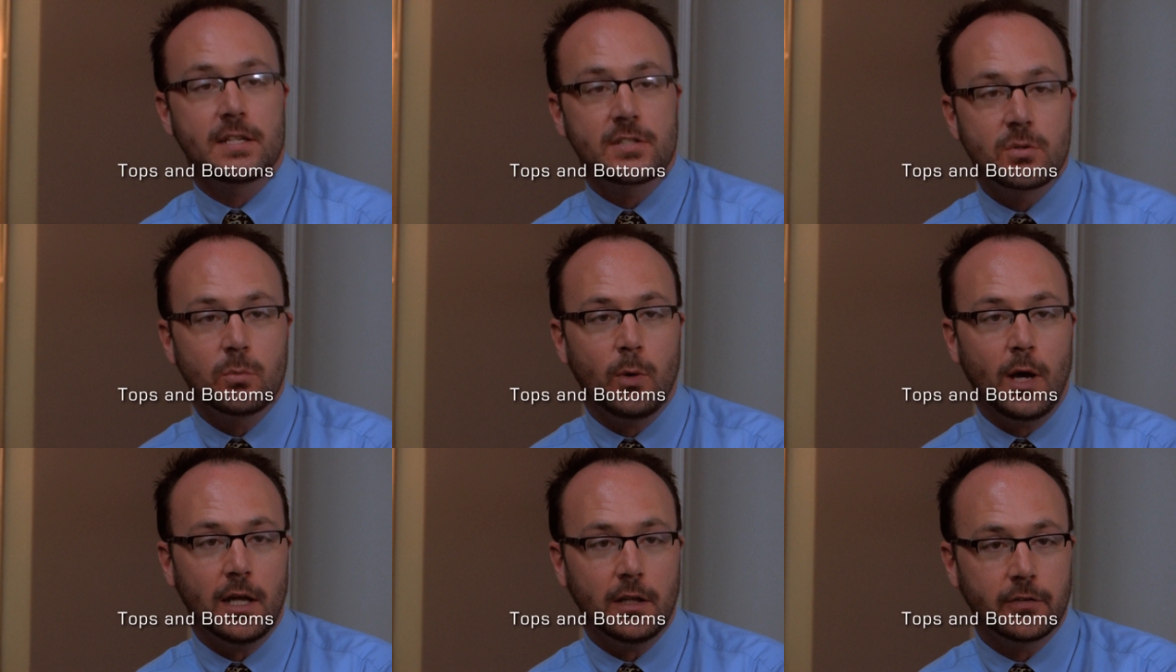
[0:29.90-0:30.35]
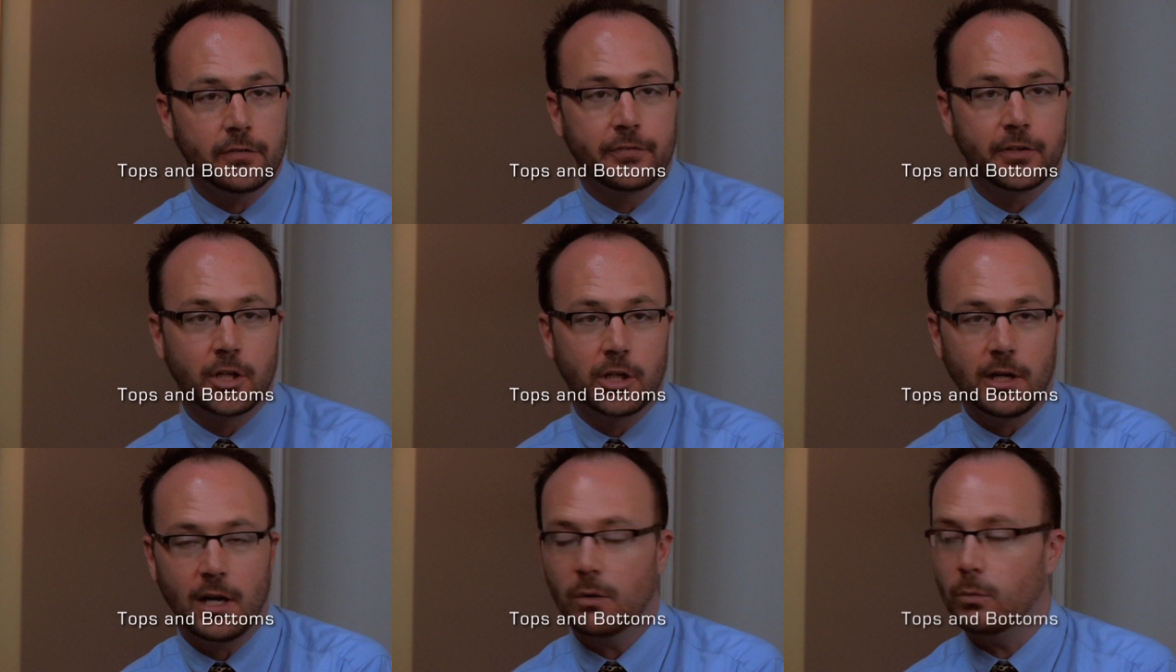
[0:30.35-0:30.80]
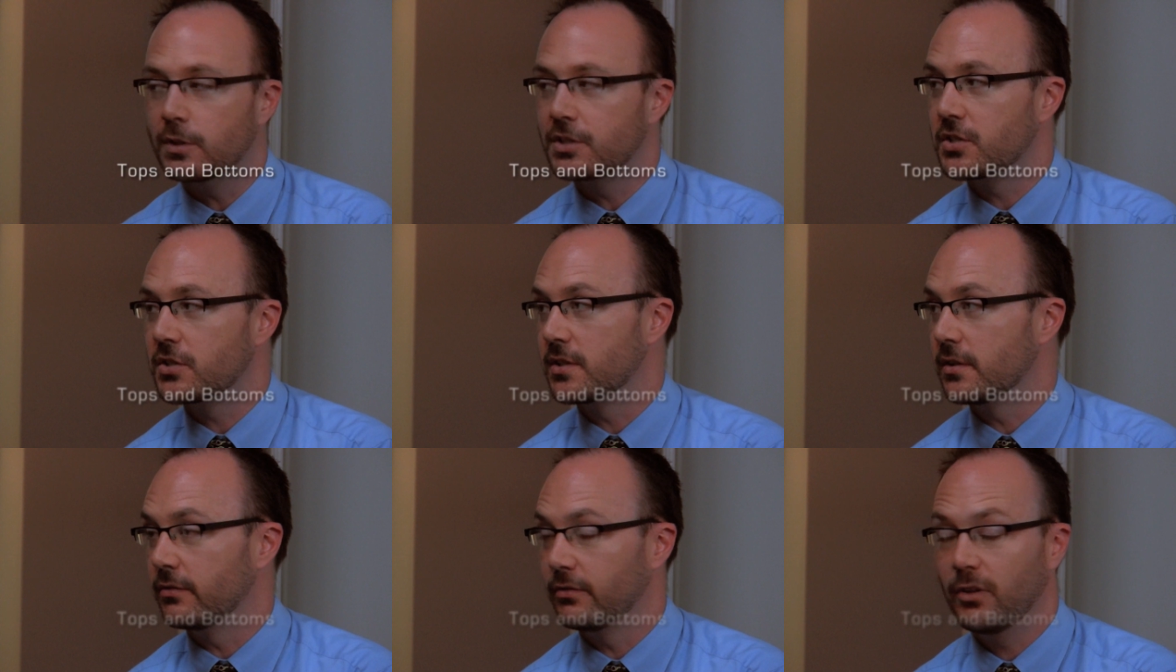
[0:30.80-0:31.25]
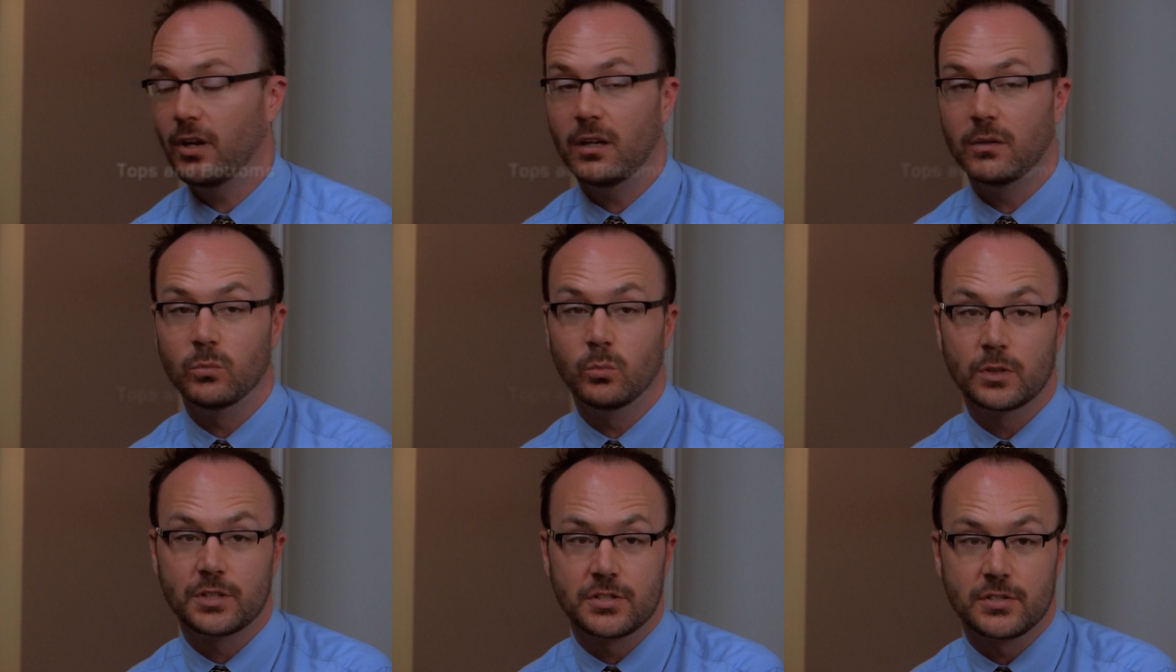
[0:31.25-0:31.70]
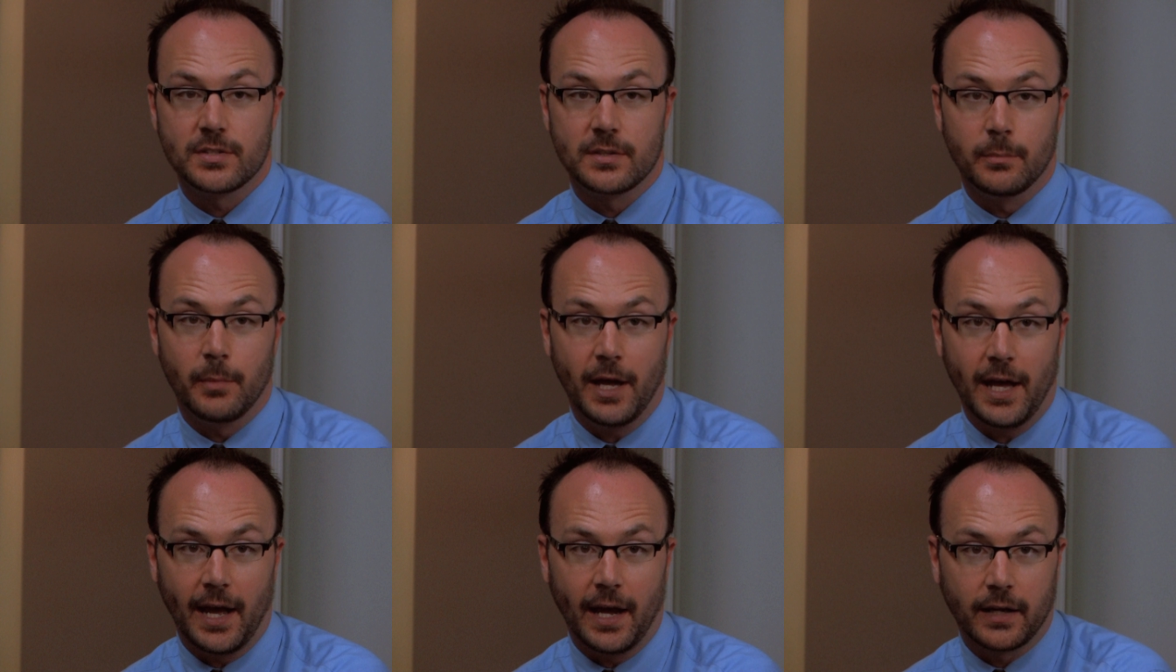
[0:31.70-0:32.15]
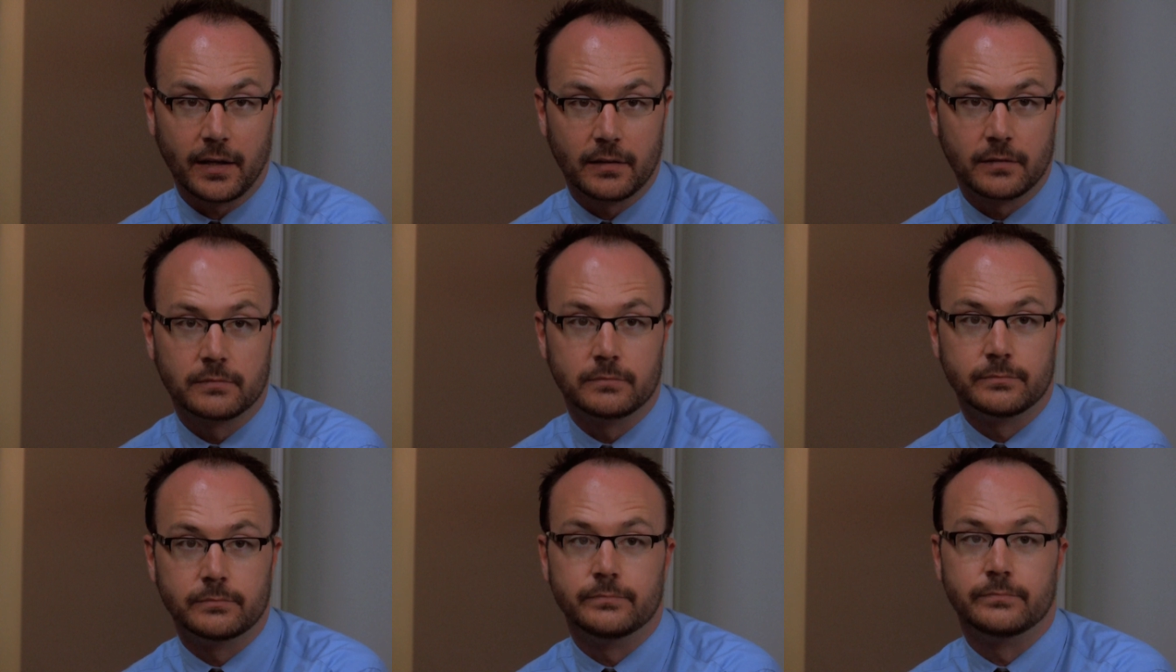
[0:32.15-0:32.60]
takes a while to figure out which is the front and which is the back. It's